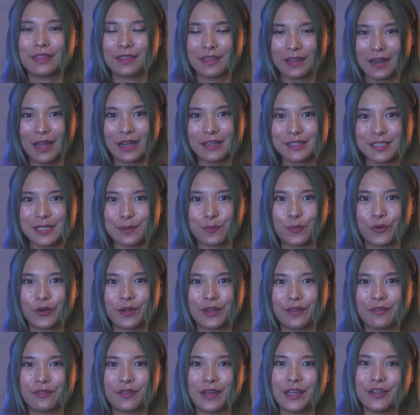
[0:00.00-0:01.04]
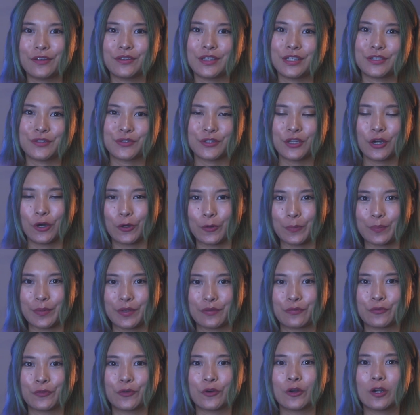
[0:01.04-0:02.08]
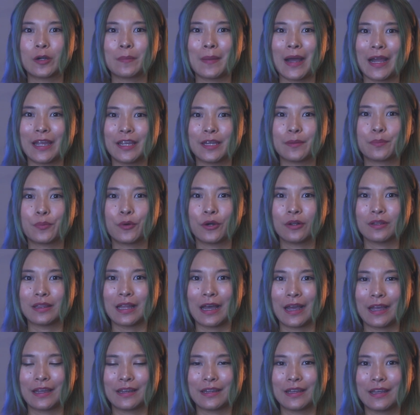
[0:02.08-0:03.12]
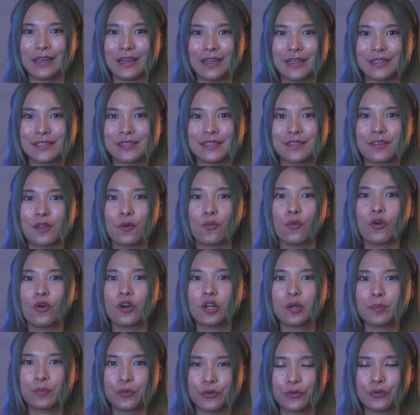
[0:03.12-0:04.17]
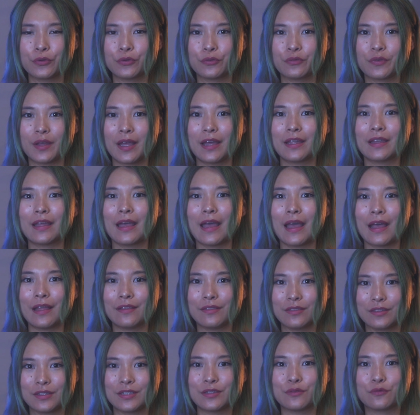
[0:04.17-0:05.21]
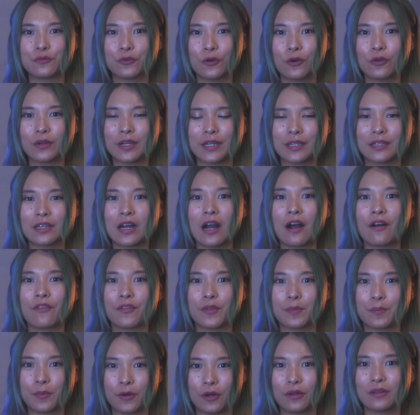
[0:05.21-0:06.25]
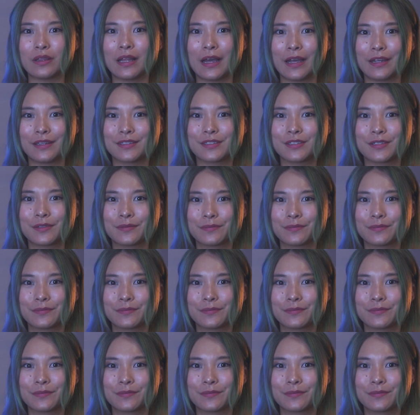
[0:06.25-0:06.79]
The next important thing you need to know before buying a pot light is the waterproof and anti-fogging on the pot light.